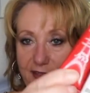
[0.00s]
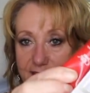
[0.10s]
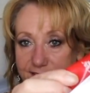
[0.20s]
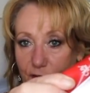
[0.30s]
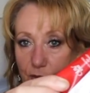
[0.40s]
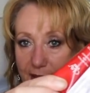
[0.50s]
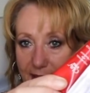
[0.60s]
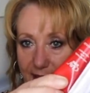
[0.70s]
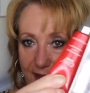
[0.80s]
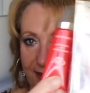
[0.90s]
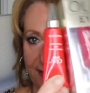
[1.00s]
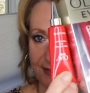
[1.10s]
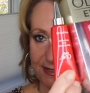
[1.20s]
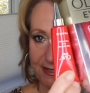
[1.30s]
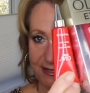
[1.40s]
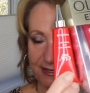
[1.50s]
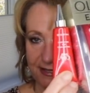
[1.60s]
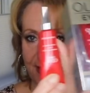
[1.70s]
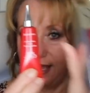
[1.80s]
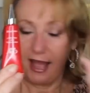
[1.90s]
this Olay
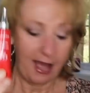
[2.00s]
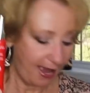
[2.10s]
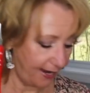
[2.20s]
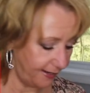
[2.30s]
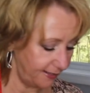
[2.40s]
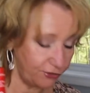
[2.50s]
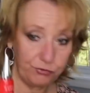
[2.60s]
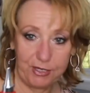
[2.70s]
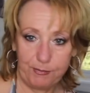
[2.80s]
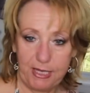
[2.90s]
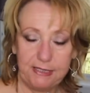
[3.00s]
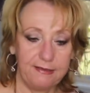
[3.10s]
eye treatment.